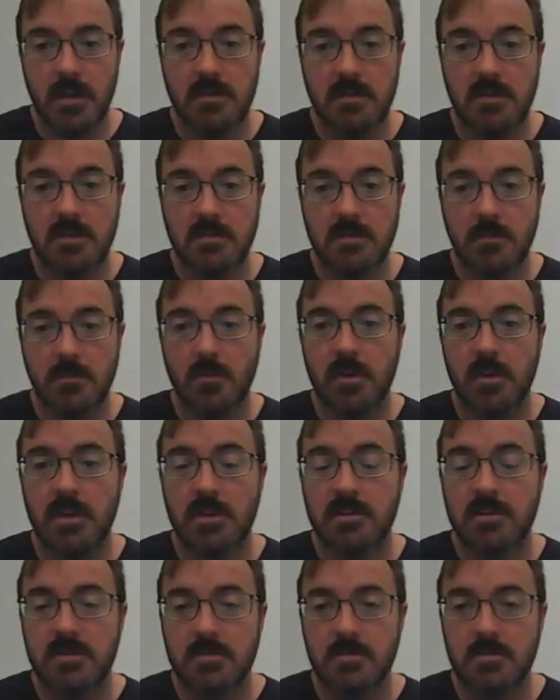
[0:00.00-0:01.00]
This number
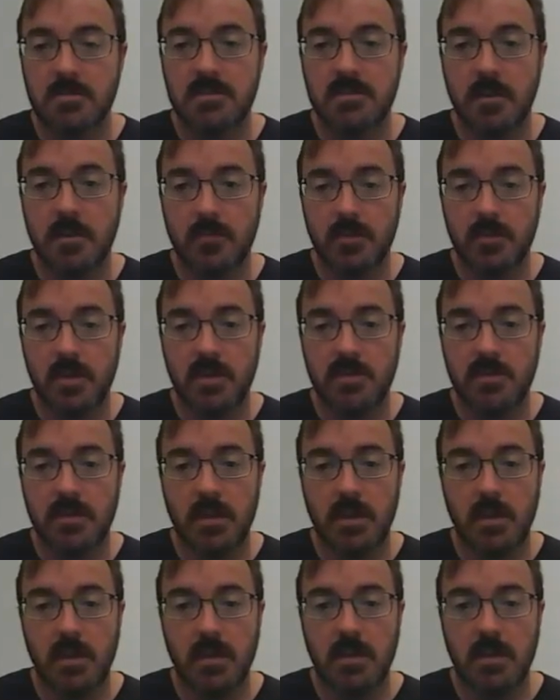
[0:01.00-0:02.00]
has 3 sig figs.
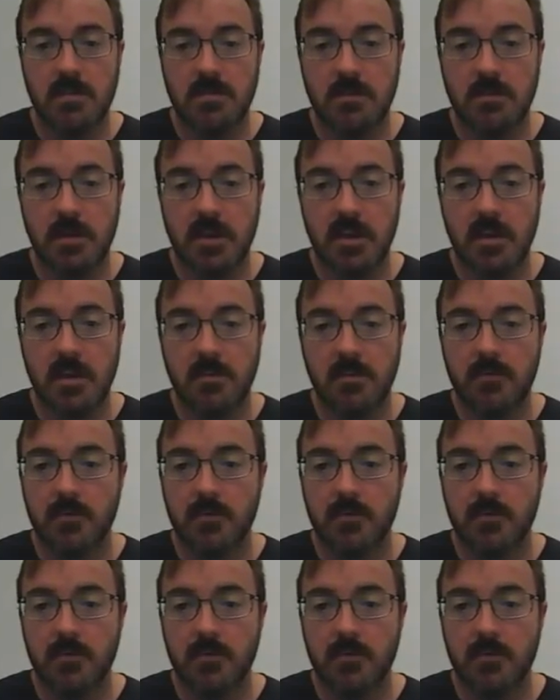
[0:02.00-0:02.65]
So again,